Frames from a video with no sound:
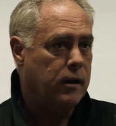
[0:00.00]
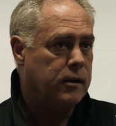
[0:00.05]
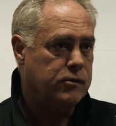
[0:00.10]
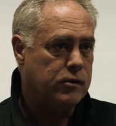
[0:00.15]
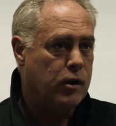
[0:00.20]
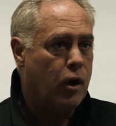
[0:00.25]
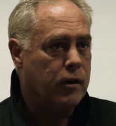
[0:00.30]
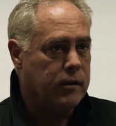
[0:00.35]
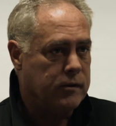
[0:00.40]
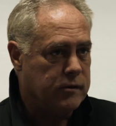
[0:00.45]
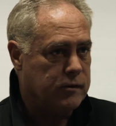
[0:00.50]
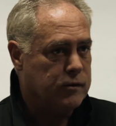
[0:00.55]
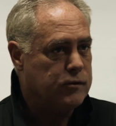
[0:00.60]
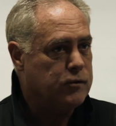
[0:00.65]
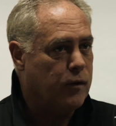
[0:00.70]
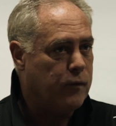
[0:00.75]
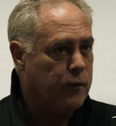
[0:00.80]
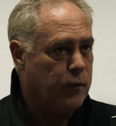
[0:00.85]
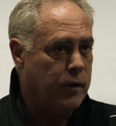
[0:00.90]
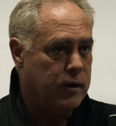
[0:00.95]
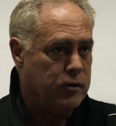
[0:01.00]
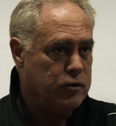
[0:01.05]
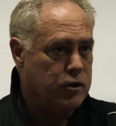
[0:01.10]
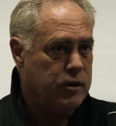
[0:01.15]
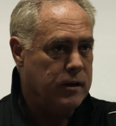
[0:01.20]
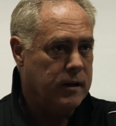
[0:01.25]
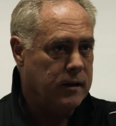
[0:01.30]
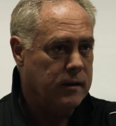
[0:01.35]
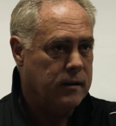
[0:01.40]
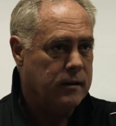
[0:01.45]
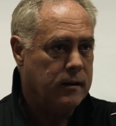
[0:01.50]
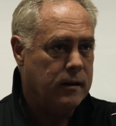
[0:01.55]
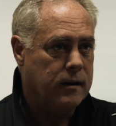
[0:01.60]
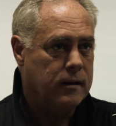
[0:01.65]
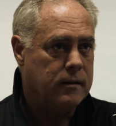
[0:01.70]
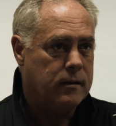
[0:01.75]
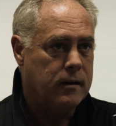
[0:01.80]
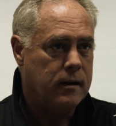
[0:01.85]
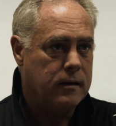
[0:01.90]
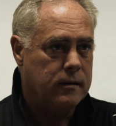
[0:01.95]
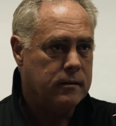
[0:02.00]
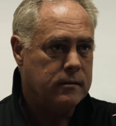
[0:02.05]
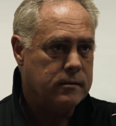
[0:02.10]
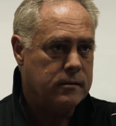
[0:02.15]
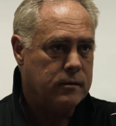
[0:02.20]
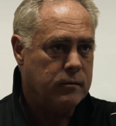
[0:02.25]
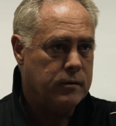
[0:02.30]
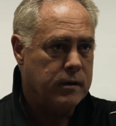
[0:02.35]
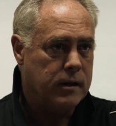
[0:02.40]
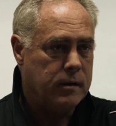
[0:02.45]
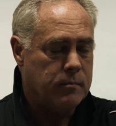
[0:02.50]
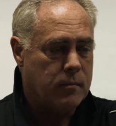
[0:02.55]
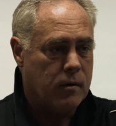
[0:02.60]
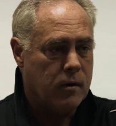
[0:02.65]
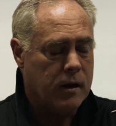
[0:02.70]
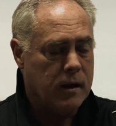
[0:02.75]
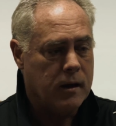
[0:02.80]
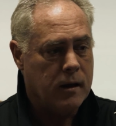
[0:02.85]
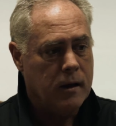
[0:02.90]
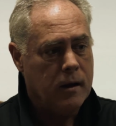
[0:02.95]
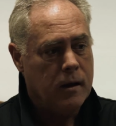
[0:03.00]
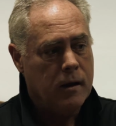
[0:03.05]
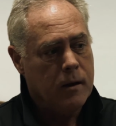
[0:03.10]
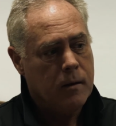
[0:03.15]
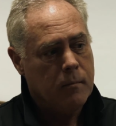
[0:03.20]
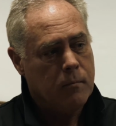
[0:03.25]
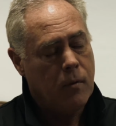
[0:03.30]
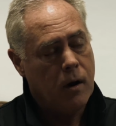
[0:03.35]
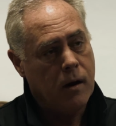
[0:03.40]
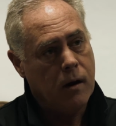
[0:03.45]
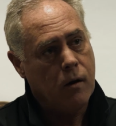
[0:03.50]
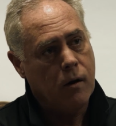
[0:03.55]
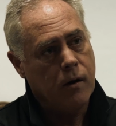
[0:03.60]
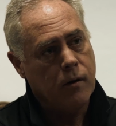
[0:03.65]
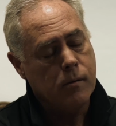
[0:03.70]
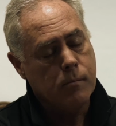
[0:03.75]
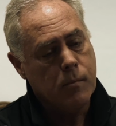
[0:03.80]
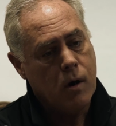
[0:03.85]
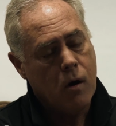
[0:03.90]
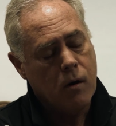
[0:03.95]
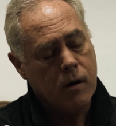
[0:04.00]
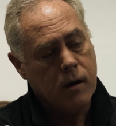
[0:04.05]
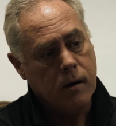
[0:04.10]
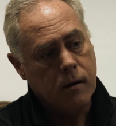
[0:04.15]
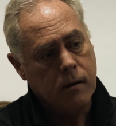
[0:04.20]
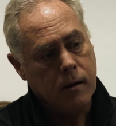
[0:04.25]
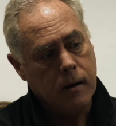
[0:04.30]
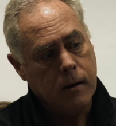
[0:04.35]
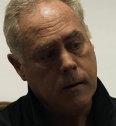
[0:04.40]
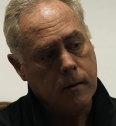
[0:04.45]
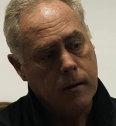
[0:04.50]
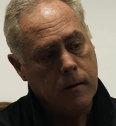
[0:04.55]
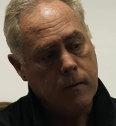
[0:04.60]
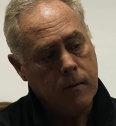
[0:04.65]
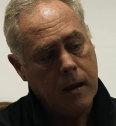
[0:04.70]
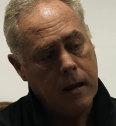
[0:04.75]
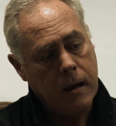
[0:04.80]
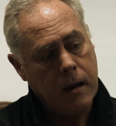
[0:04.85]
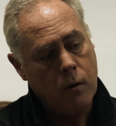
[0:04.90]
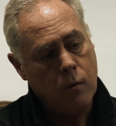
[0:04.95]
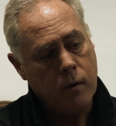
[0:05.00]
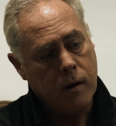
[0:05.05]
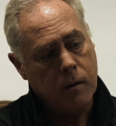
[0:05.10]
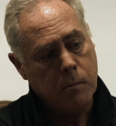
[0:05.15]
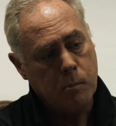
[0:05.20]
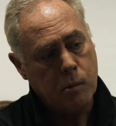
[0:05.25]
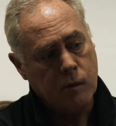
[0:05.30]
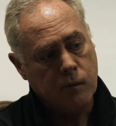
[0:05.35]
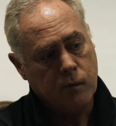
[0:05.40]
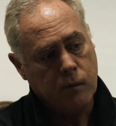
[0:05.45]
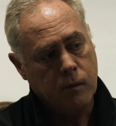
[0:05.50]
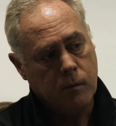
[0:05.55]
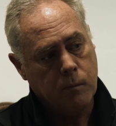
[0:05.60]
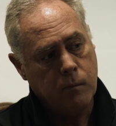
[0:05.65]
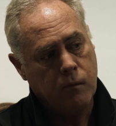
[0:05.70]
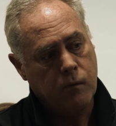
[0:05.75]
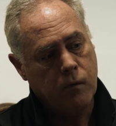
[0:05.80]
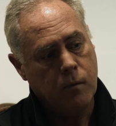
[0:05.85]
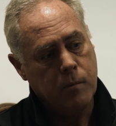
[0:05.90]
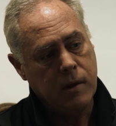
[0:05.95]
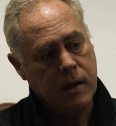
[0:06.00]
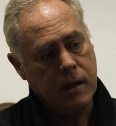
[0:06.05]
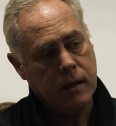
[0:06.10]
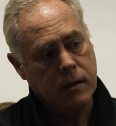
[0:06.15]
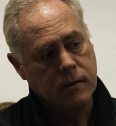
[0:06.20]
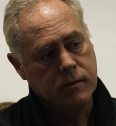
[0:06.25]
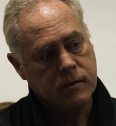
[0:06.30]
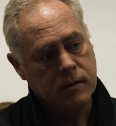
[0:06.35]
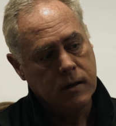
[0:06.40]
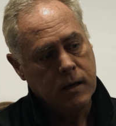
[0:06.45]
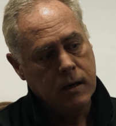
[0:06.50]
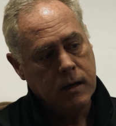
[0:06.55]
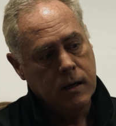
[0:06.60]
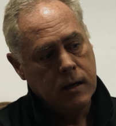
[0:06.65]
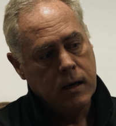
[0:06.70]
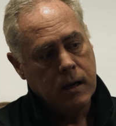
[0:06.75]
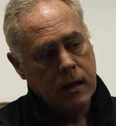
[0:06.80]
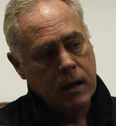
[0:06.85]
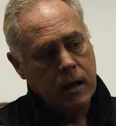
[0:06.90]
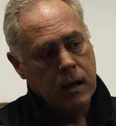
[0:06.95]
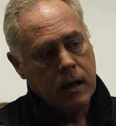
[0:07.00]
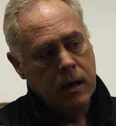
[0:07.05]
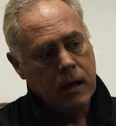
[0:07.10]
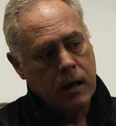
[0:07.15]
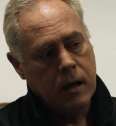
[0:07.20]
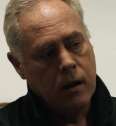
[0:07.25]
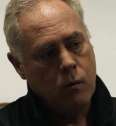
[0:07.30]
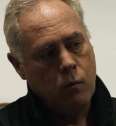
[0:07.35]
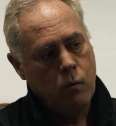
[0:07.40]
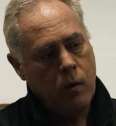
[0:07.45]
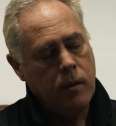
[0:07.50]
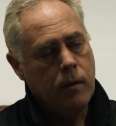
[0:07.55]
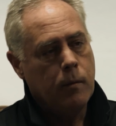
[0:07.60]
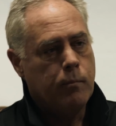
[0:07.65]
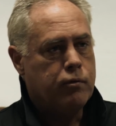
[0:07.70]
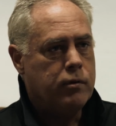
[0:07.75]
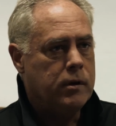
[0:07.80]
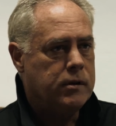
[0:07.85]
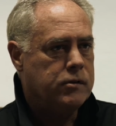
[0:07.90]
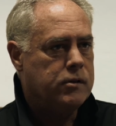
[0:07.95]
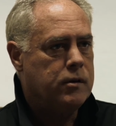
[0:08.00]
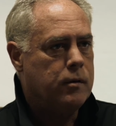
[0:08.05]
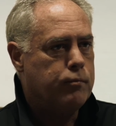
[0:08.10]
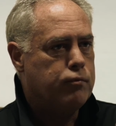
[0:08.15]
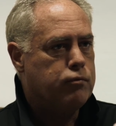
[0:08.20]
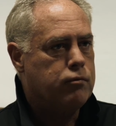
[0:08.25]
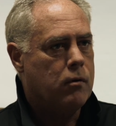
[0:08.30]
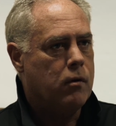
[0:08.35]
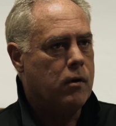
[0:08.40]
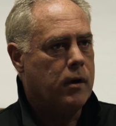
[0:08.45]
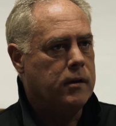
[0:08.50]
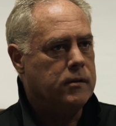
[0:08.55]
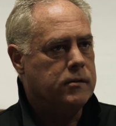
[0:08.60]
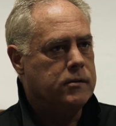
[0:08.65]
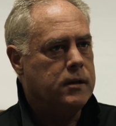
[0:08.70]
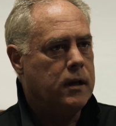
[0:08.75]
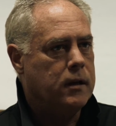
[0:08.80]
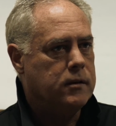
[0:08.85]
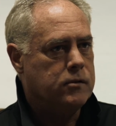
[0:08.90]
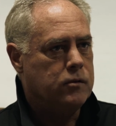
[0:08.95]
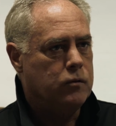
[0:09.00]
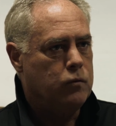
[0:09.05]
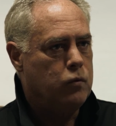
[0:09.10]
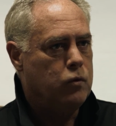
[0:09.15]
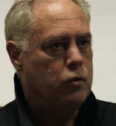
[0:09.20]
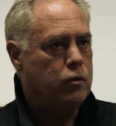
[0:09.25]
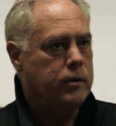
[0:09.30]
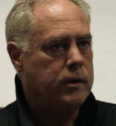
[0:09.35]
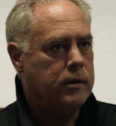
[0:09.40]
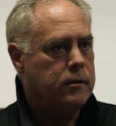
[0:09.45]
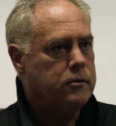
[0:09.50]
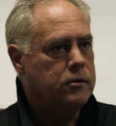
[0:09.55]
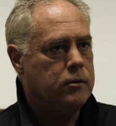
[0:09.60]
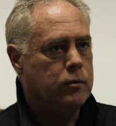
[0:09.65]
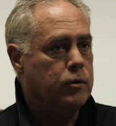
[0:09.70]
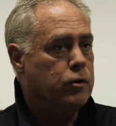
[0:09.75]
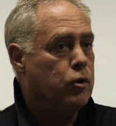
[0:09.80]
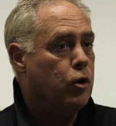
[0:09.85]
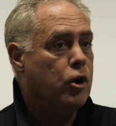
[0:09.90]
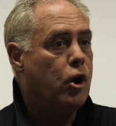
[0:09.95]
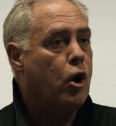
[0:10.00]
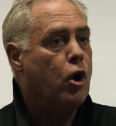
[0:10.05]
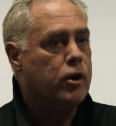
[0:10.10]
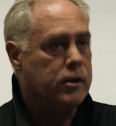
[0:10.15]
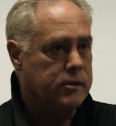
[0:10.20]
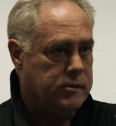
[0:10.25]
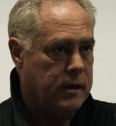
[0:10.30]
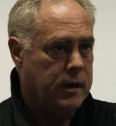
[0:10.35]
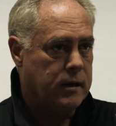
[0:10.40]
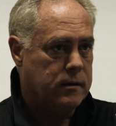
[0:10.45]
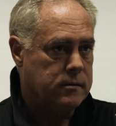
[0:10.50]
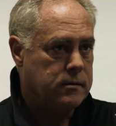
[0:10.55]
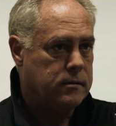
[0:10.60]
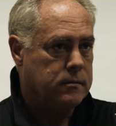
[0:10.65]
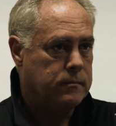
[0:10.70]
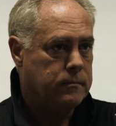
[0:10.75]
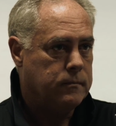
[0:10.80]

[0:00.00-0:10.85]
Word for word: I started as a software engineer and still keep my eye on the market in that area, but for me it's when the Pritzker Prize gets awarded to a non-architect,